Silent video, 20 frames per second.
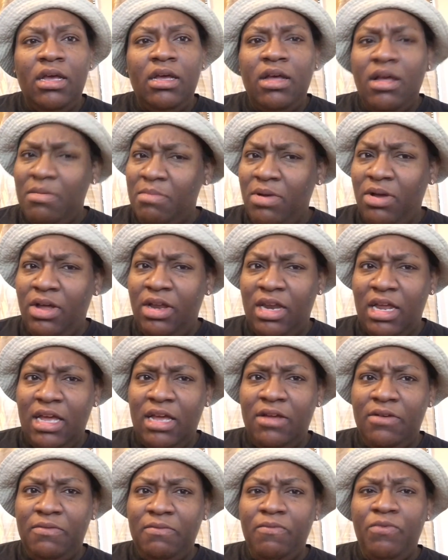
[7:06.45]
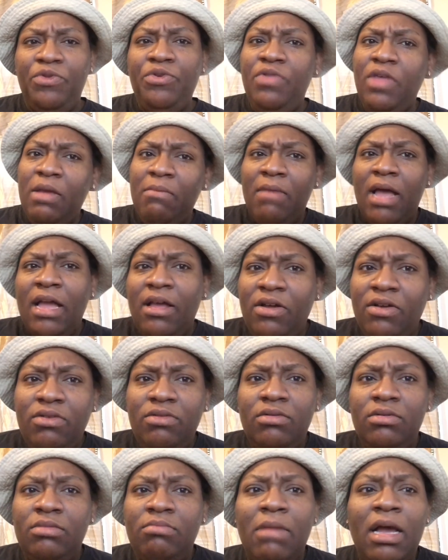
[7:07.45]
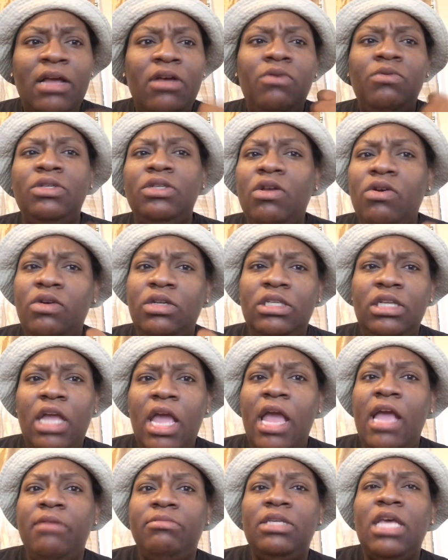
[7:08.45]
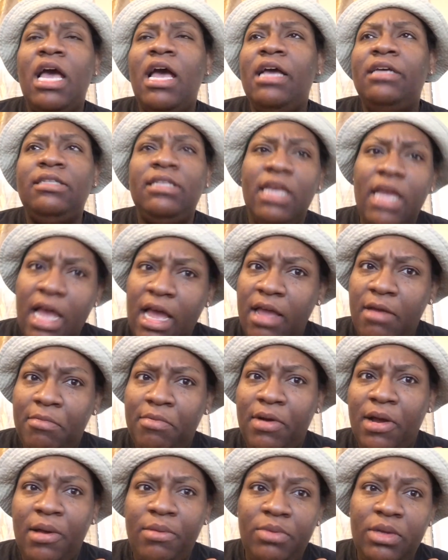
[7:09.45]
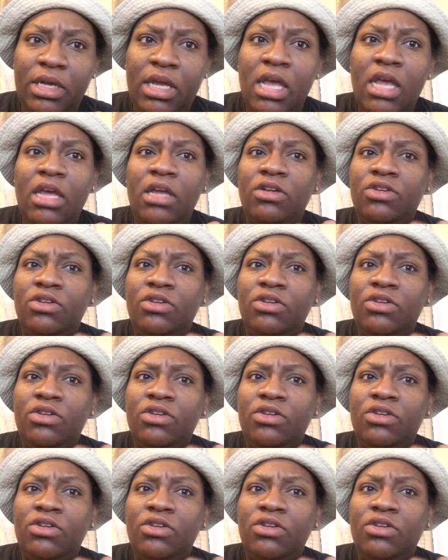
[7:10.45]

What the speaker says: Come on now. You think Michael was going to games high as a kite, probably,